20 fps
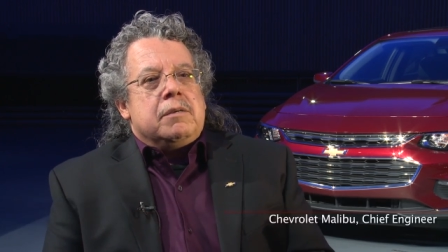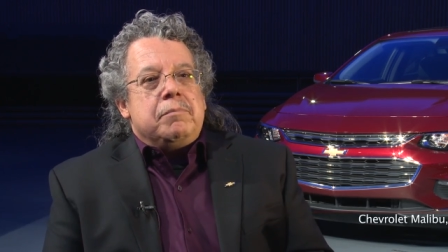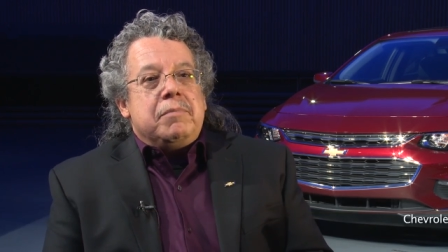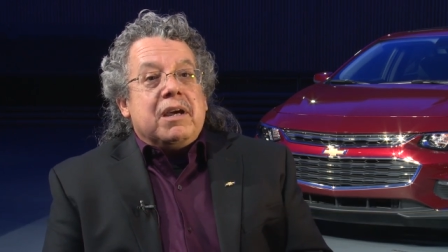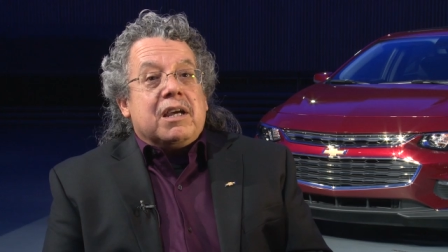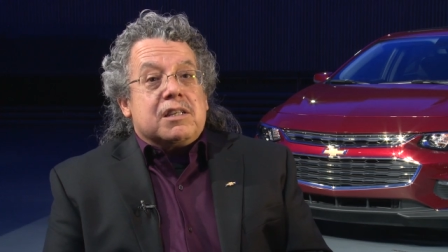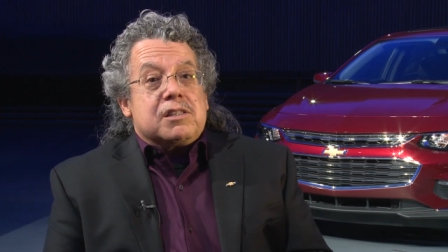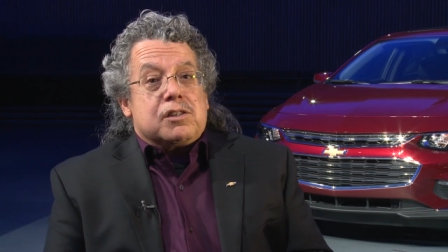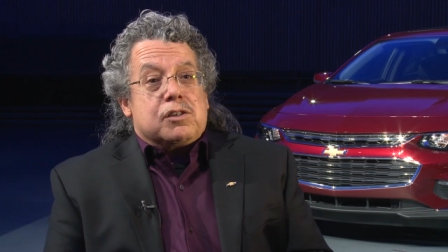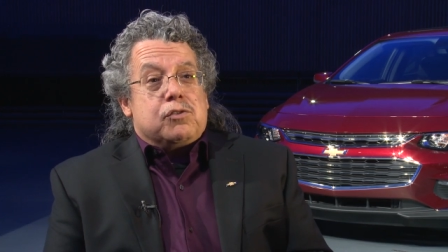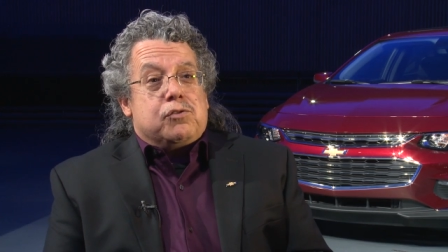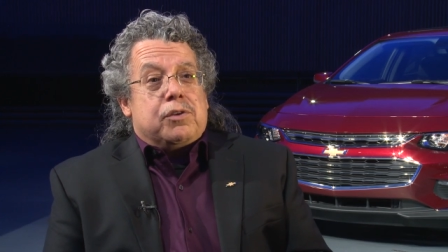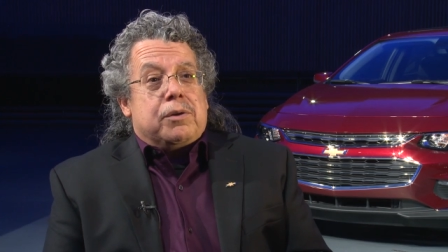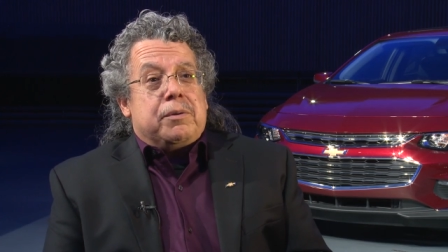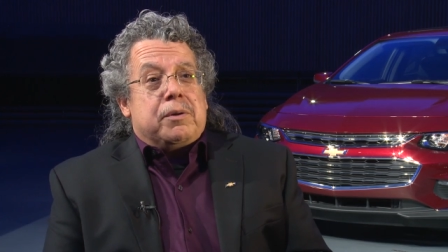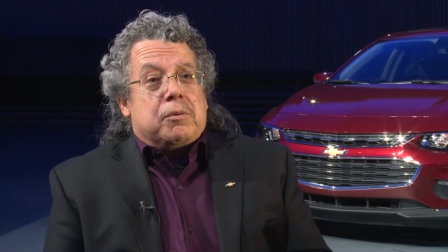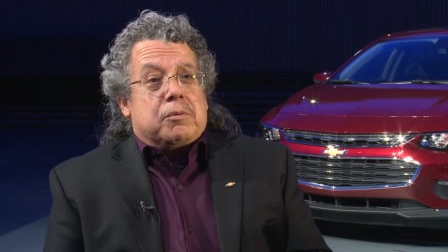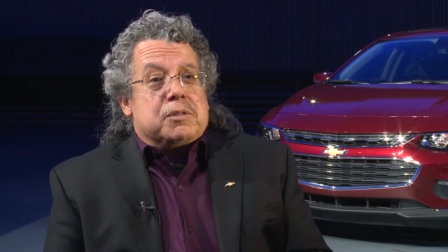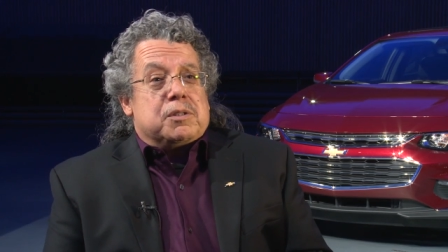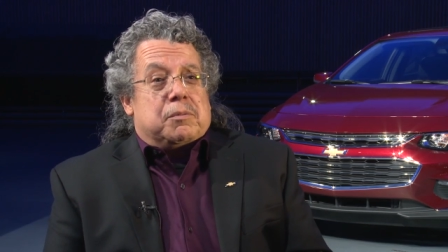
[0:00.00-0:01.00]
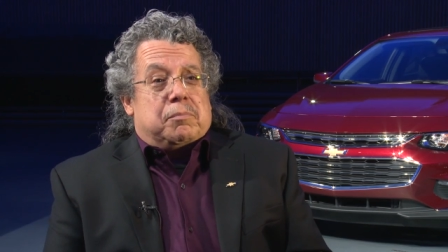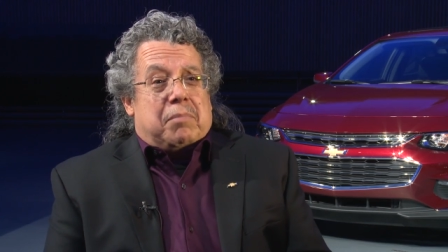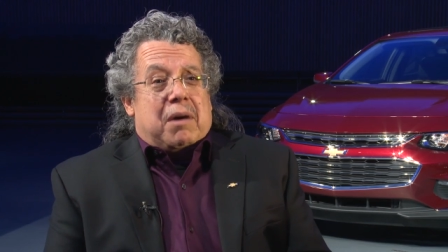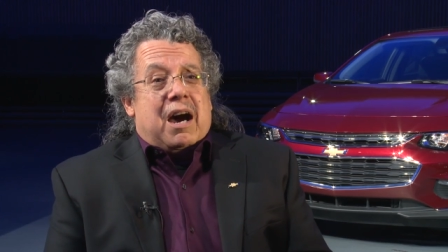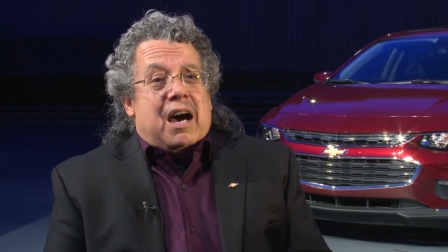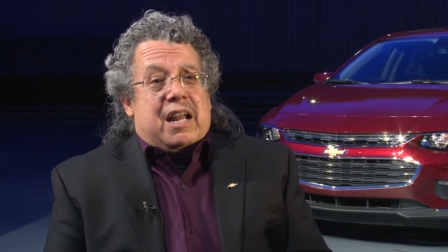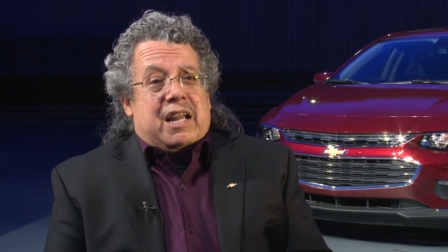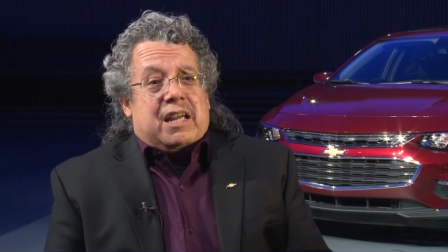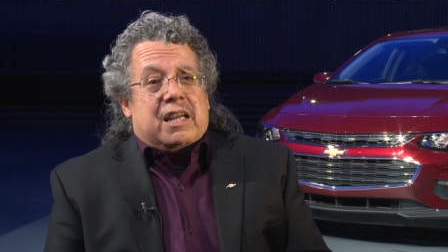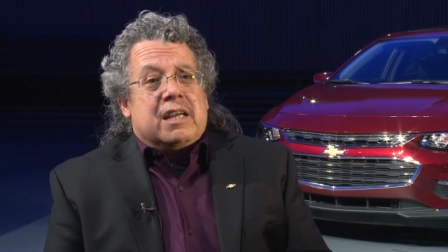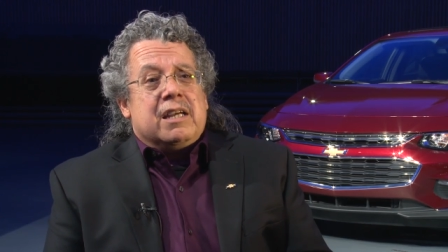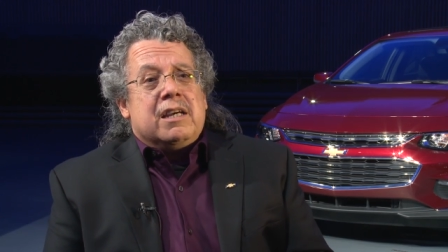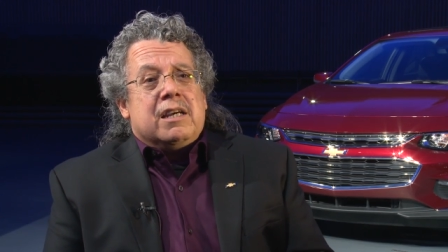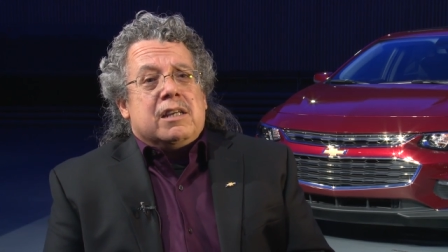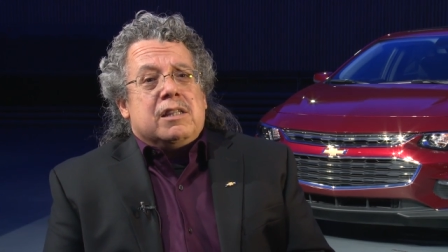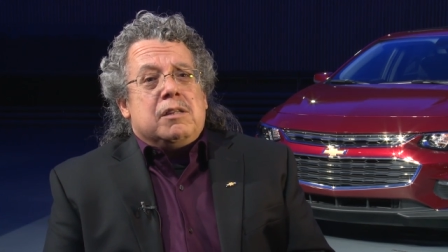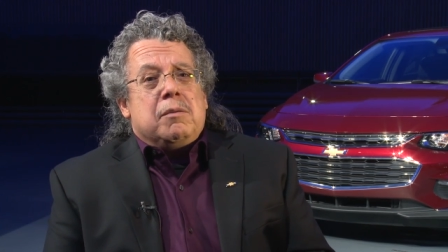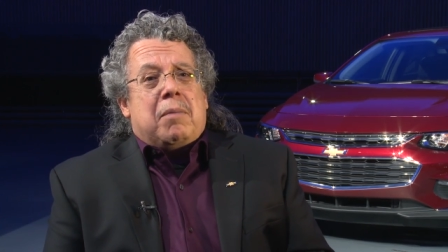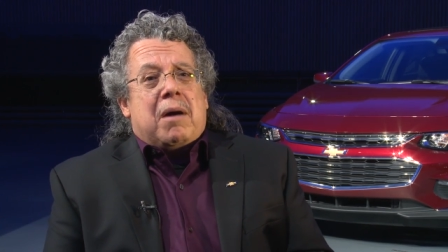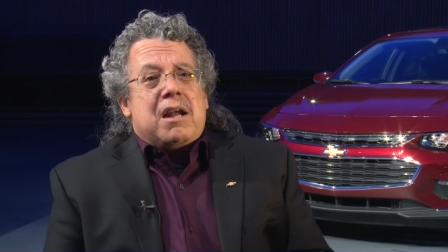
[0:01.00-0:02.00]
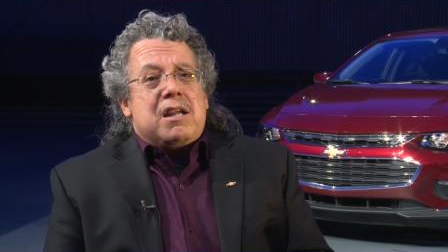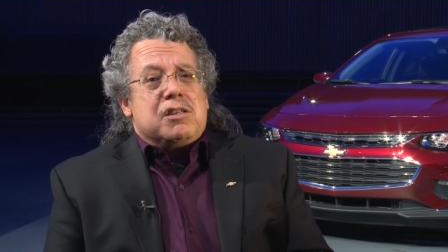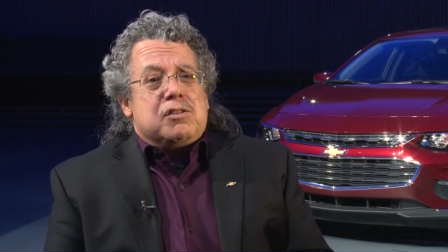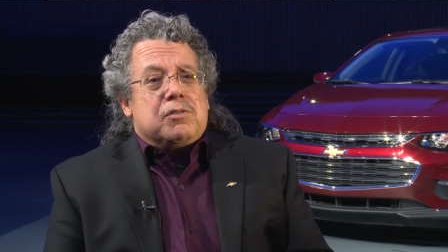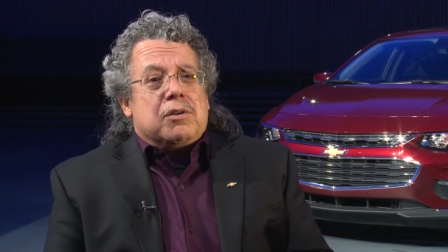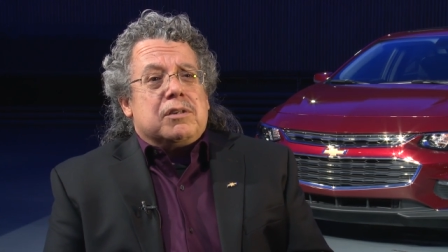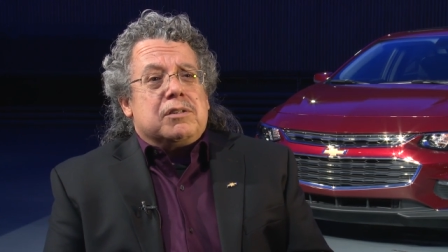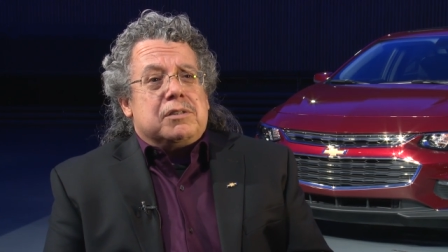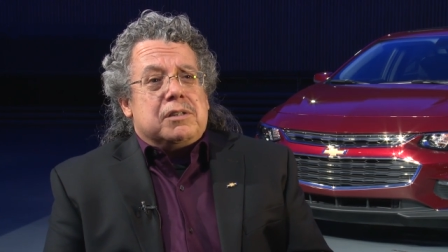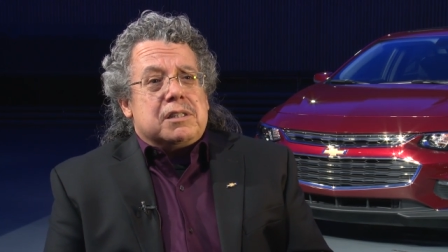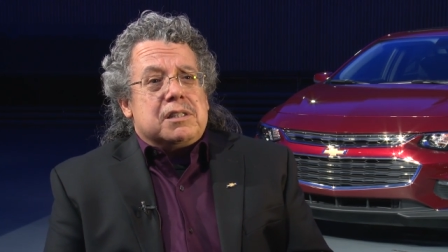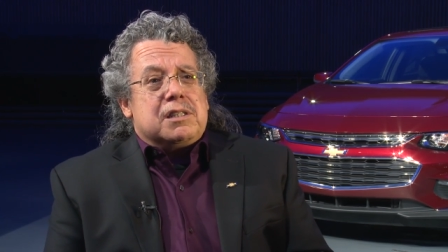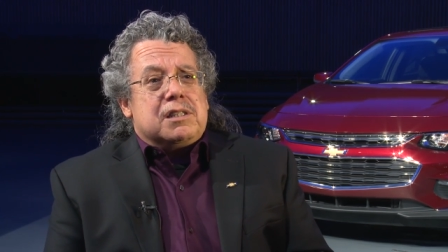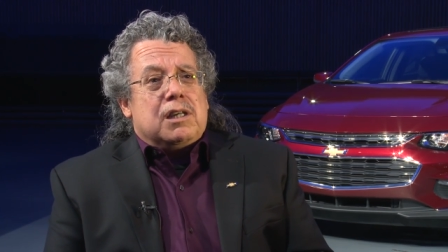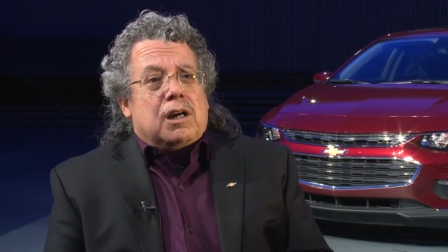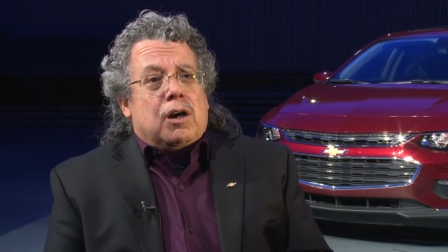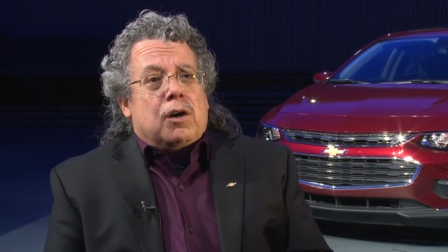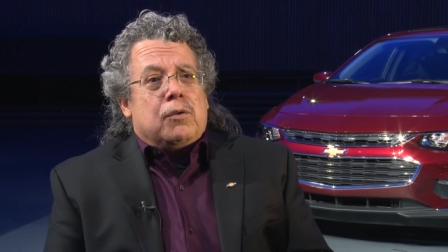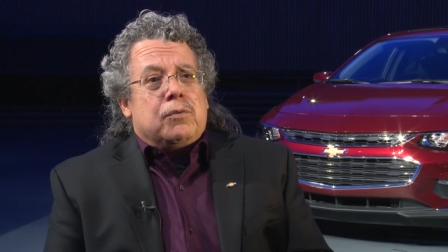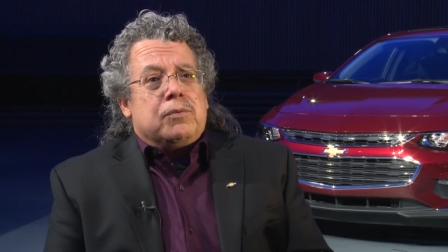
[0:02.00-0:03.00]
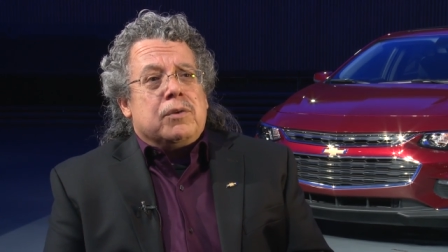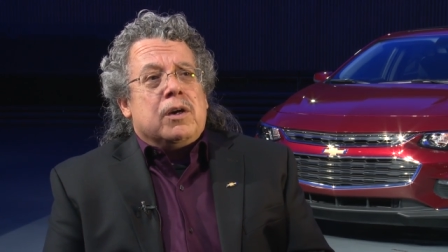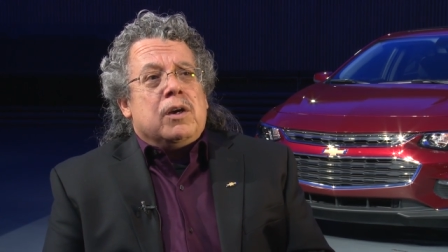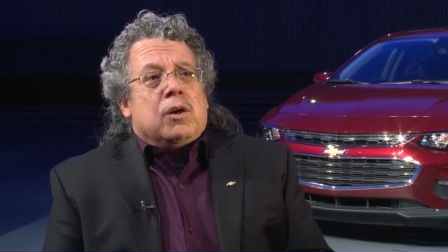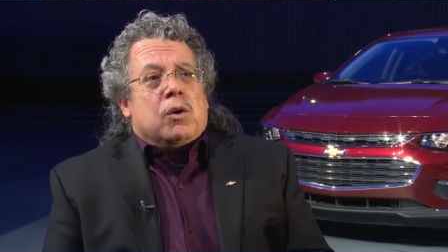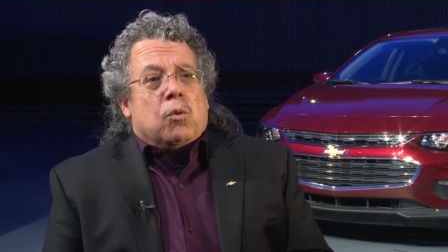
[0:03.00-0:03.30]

Biggest contributor was the body. The body structure itself